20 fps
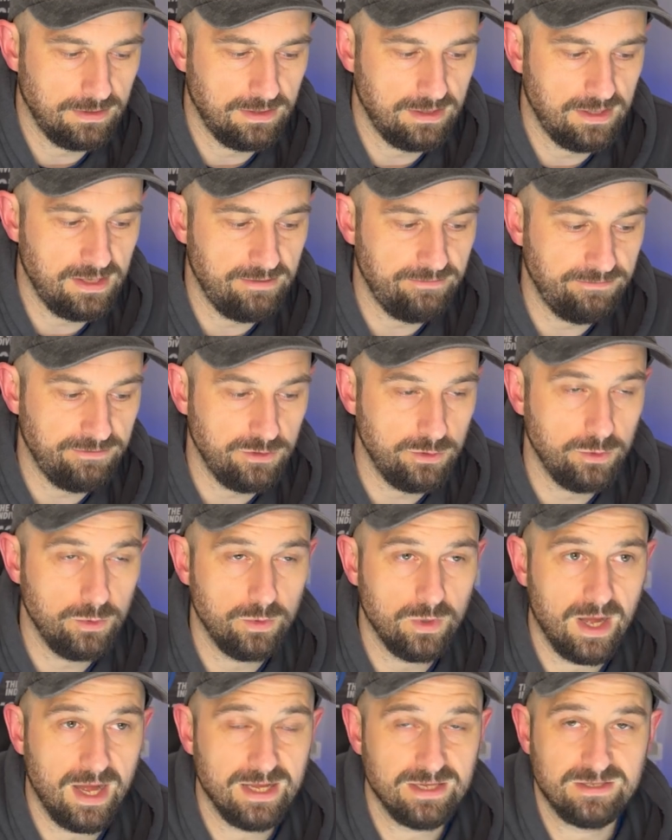if
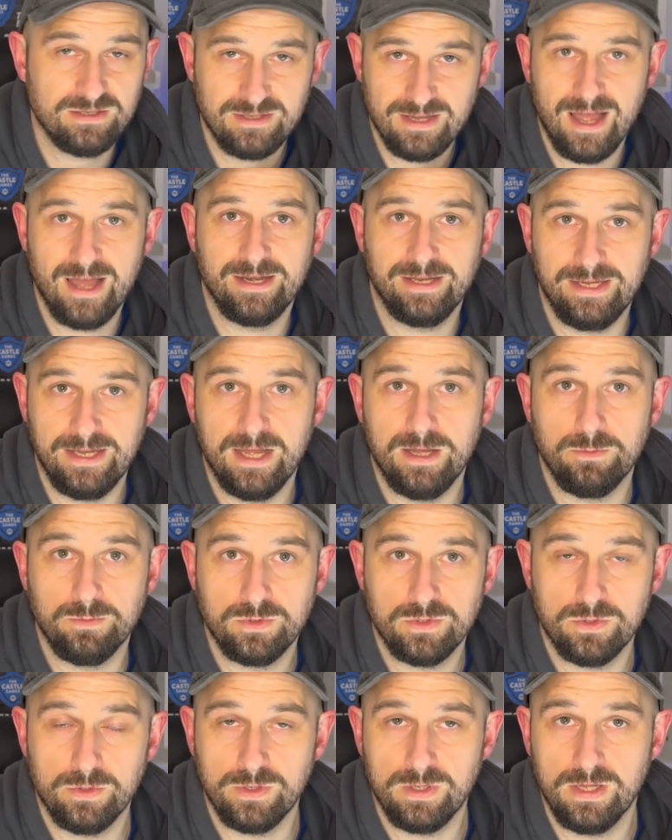you are starting
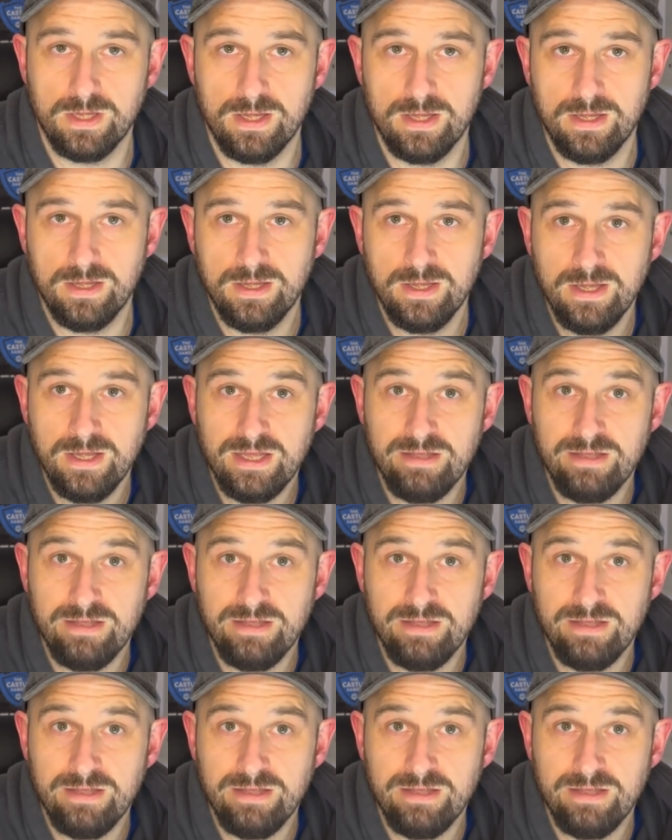out, okay?